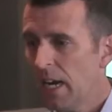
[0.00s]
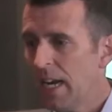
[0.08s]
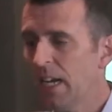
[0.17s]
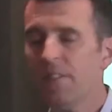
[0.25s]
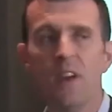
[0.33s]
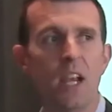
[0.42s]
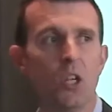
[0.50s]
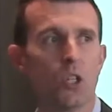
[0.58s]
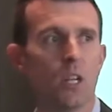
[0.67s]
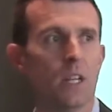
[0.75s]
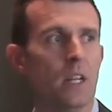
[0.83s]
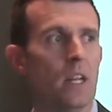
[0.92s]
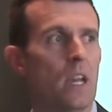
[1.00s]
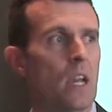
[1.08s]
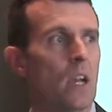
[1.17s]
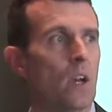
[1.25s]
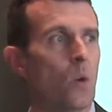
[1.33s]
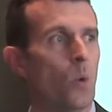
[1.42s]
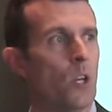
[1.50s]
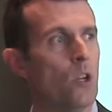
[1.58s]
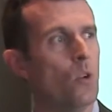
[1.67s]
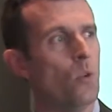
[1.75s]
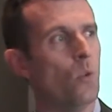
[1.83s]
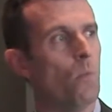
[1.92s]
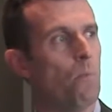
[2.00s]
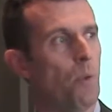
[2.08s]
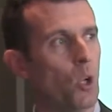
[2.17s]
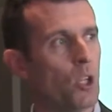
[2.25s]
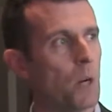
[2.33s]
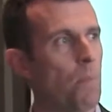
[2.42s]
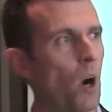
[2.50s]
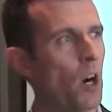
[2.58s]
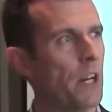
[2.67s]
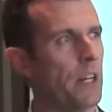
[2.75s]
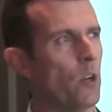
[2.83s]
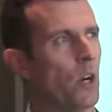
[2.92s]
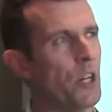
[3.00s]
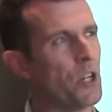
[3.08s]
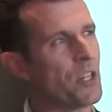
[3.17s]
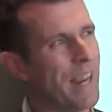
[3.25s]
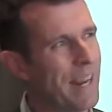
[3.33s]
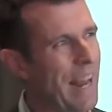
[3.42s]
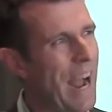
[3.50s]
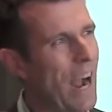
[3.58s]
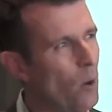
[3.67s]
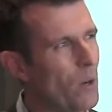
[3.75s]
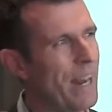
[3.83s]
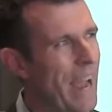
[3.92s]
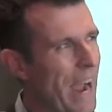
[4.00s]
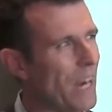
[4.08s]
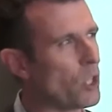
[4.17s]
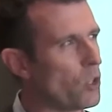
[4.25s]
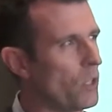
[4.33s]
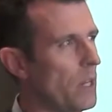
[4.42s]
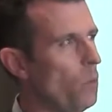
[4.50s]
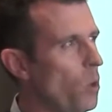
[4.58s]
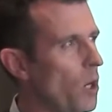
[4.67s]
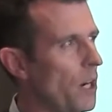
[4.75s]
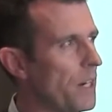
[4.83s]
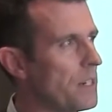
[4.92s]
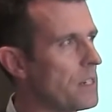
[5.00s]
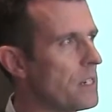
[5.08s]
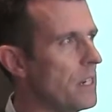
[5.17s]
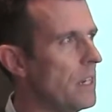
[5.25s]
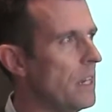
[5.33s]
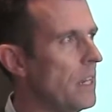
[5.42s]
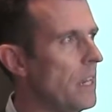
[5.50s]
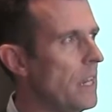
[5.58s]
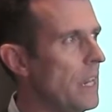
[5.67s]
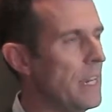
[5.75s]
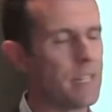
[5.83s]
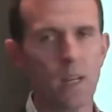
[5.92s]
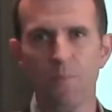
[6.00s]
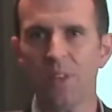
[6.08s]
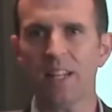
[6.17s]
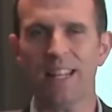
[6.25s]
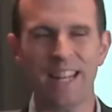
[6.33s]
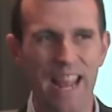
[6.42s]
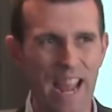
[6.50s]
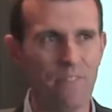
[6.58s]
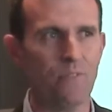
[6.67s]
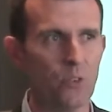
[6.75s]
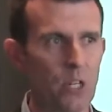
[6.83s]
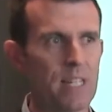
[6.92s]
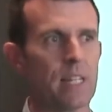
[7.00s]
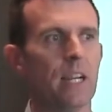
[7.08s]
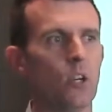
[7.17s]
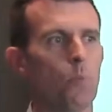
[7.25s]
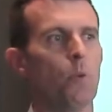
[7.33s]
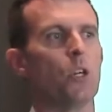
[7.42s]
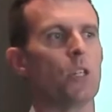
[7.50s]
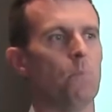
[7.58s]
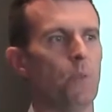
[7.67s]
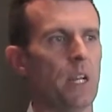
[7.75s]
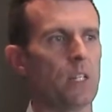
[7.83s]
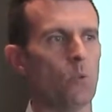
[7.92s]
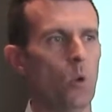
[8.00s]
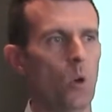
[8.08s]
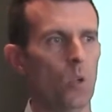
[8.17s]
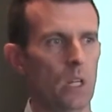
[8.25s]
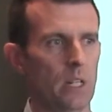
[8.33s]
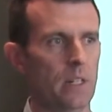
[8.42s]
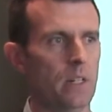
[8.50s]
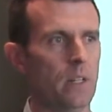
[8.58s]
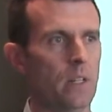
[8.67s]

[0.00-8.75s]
Innovation, when you pull it apart and you understand how it actually works, is something that every single person plays a role in.